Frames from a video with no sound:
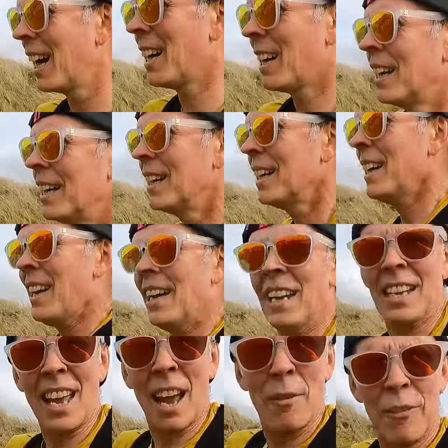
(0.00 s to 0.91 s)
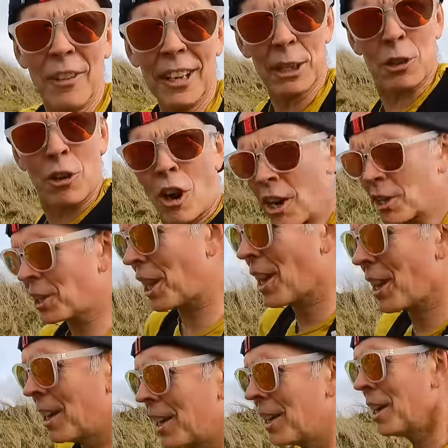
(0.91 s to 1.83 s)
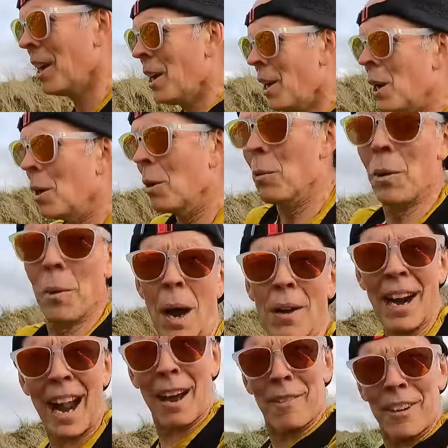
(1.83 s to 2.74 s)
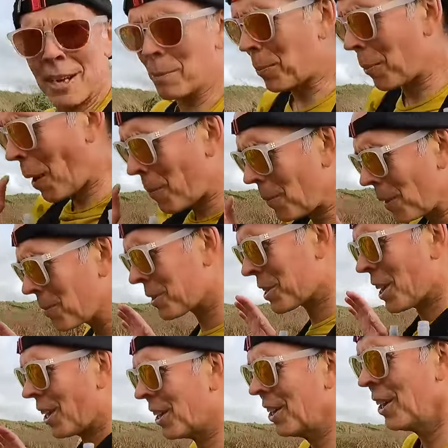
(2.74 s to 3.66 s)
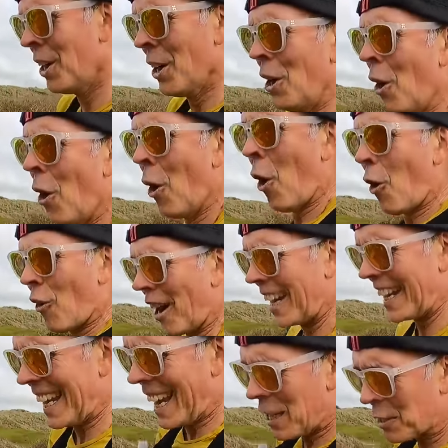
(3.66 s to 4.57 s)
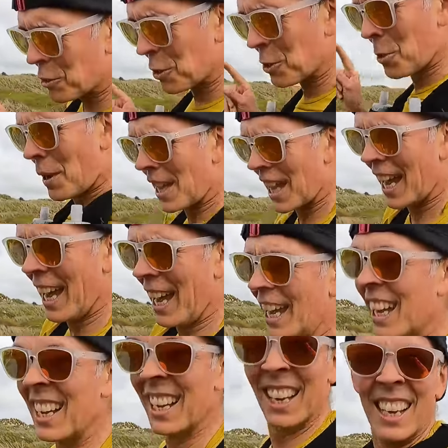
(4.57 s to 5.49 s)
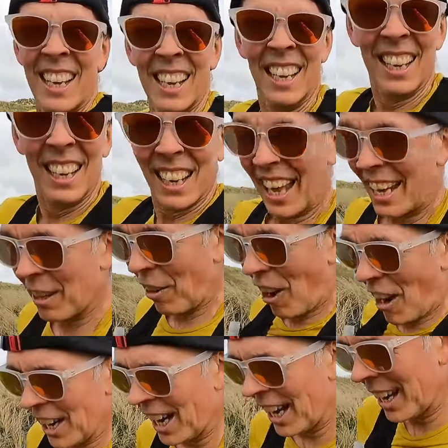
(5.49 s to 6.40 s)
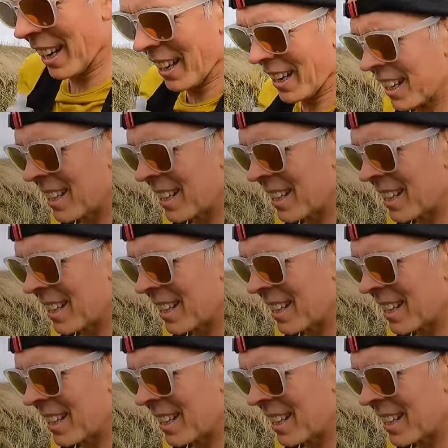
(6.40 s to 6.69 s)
So yeah, fingers crossed, we won't have any problems or any issues with it later on.